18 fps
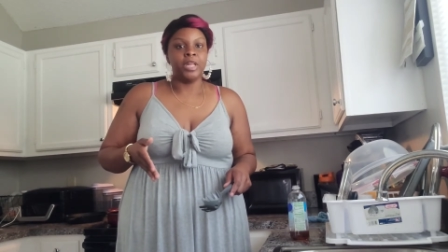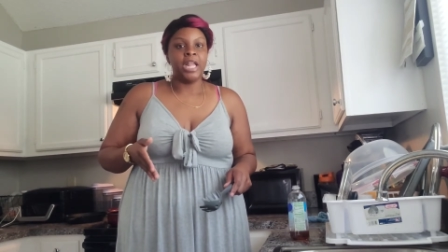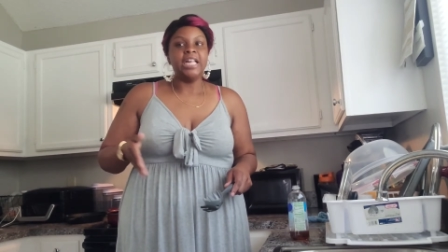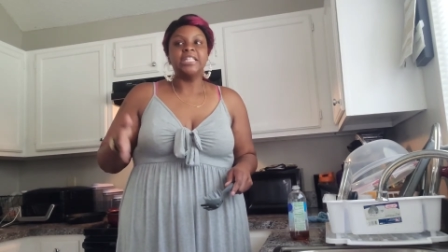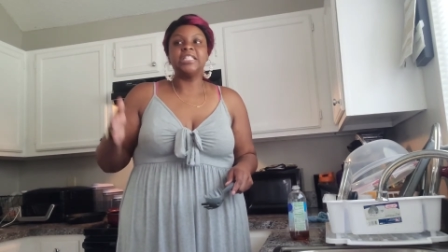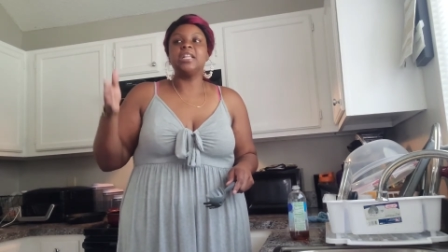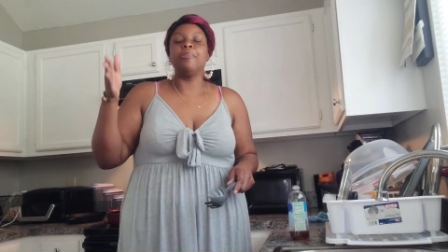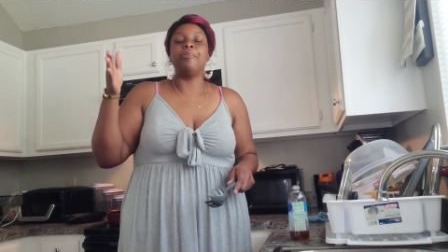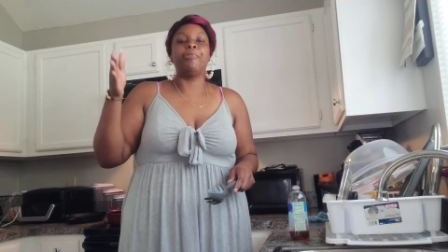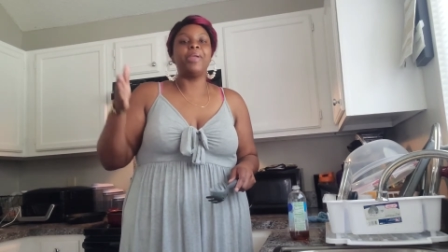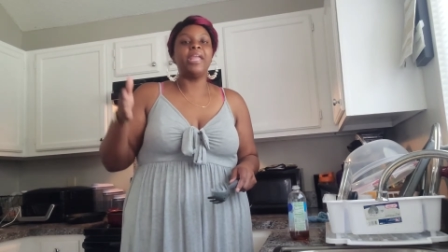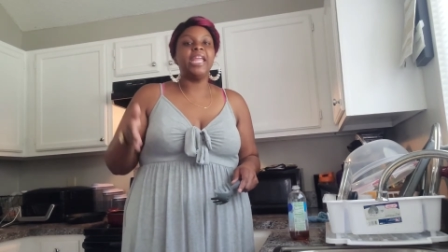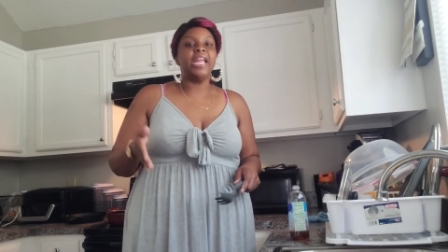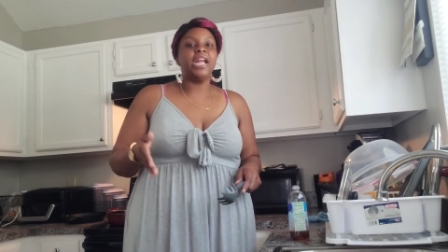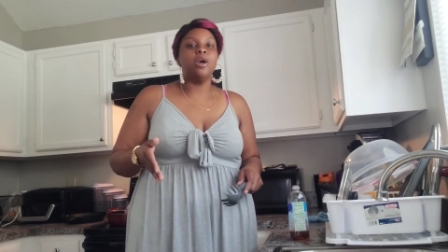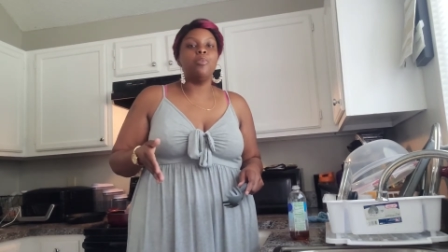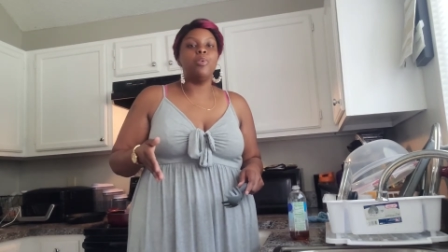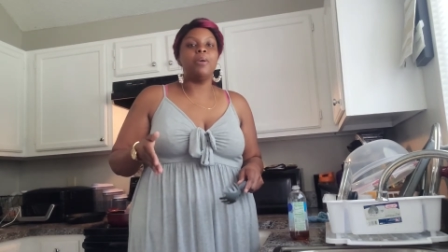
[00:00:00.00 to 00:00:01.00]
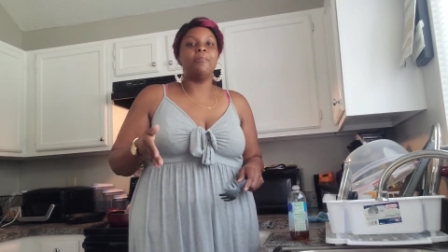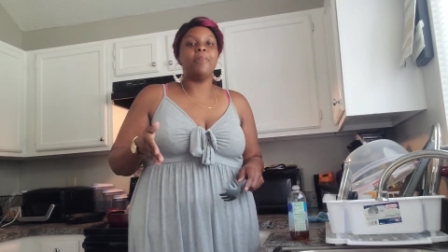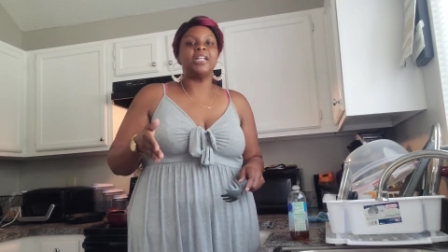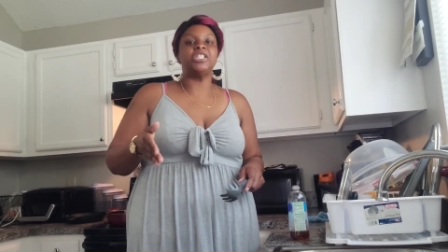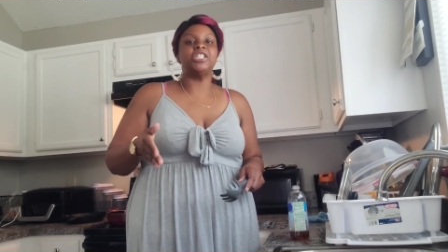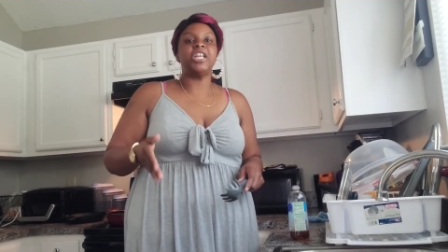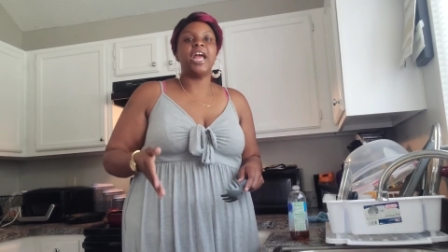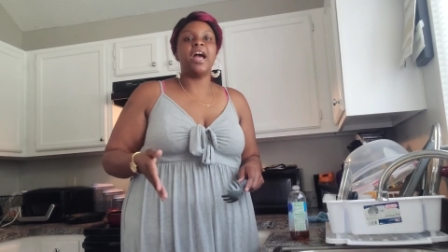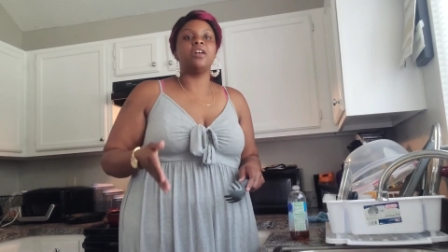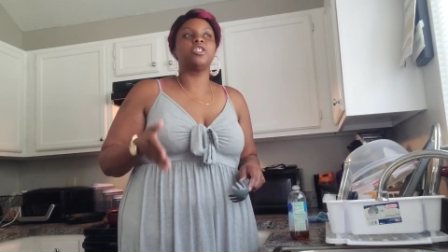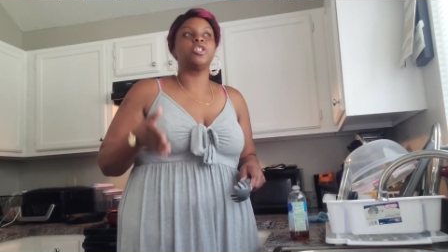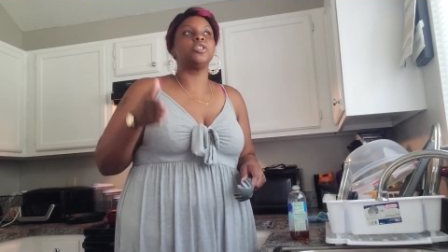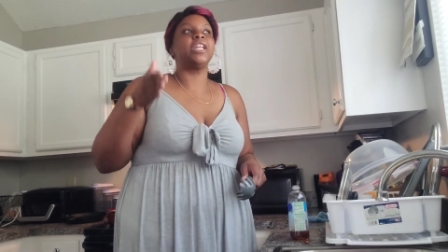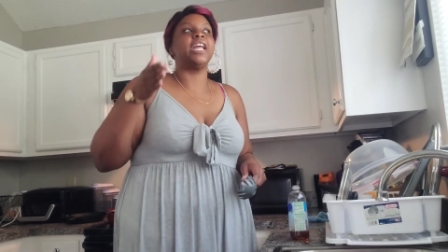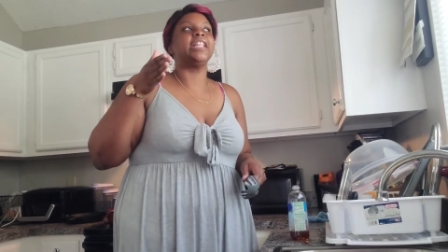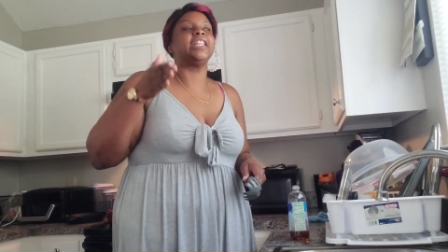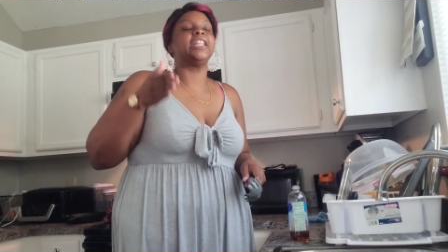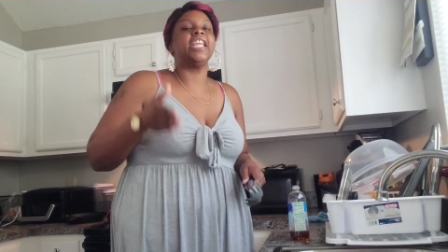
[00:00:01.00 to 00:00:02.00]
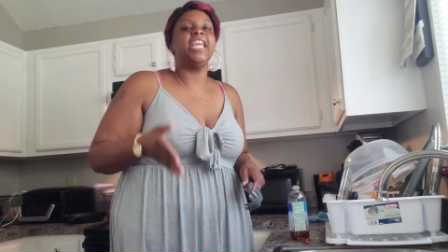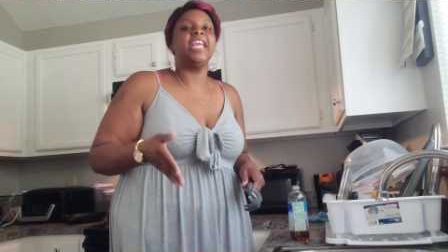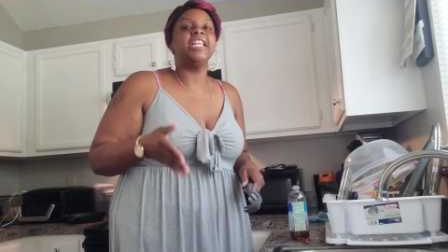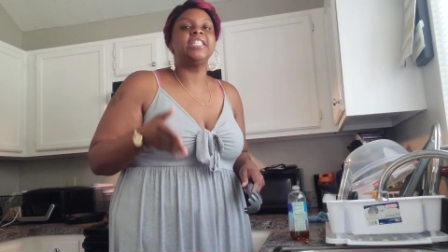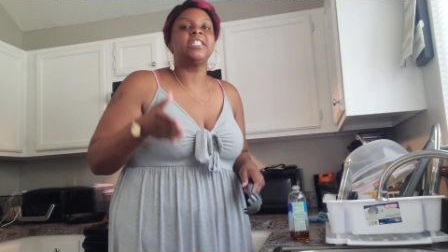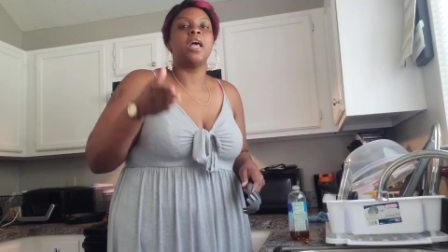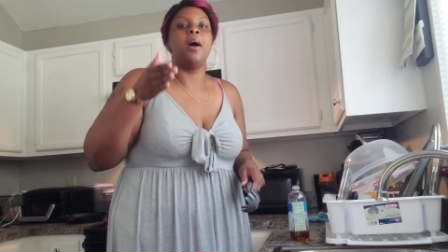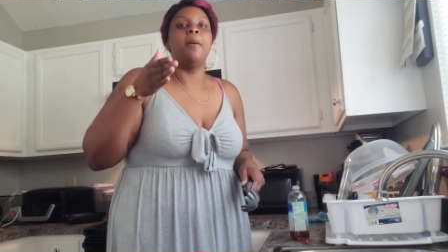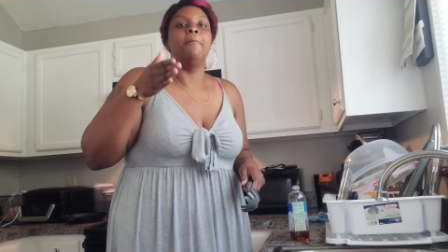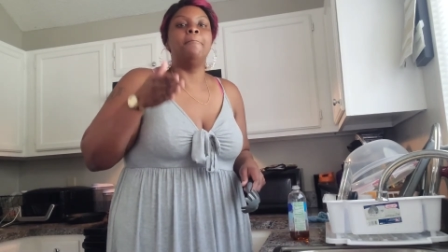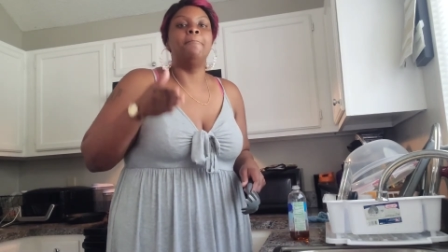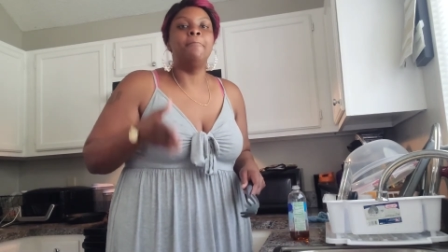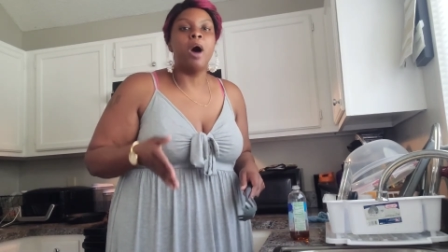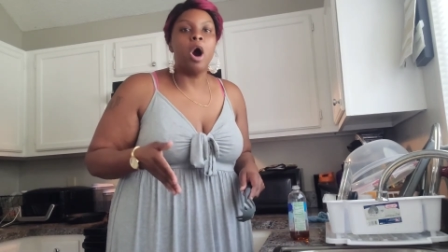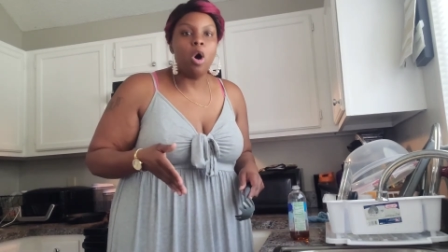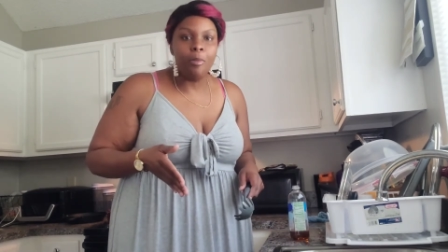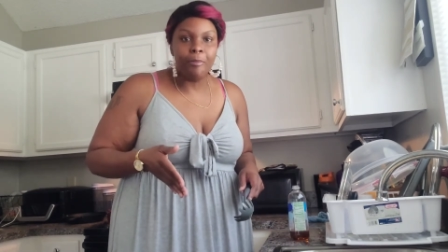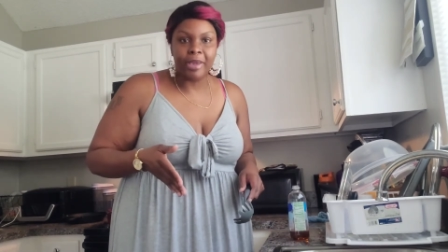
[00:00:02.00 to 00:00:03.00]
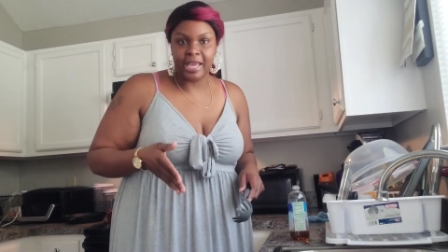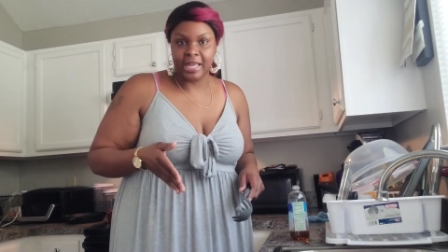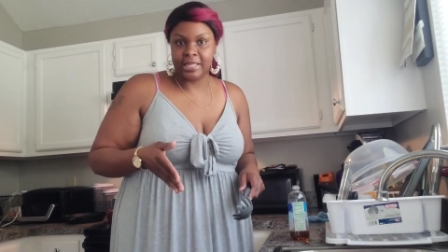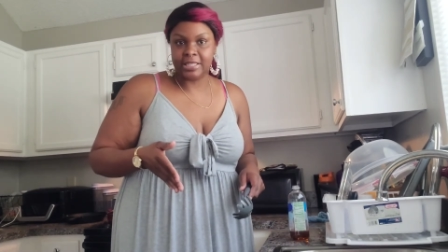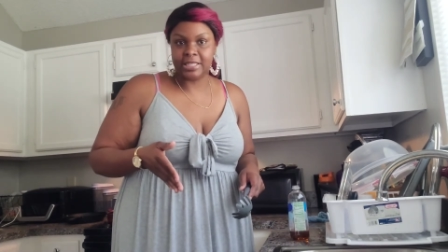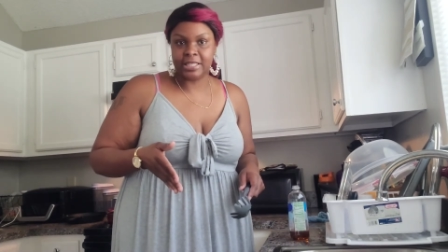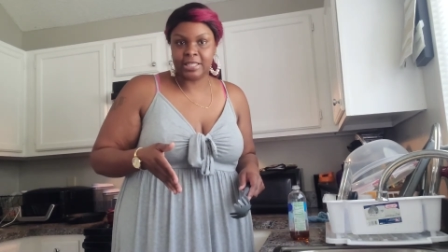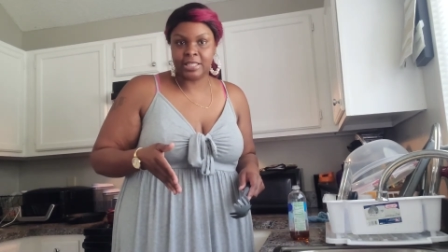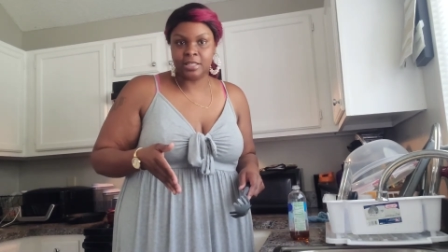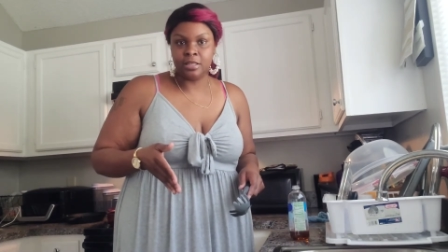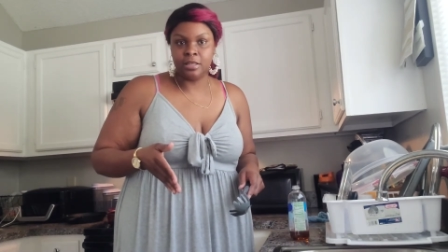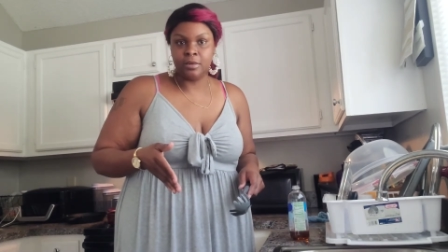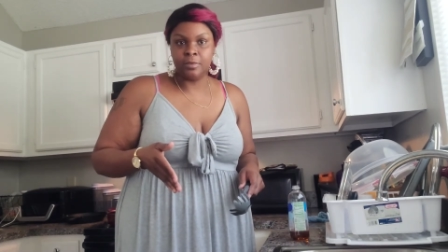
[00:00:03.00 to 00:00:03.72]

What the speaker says: to be here with my child, so that these moments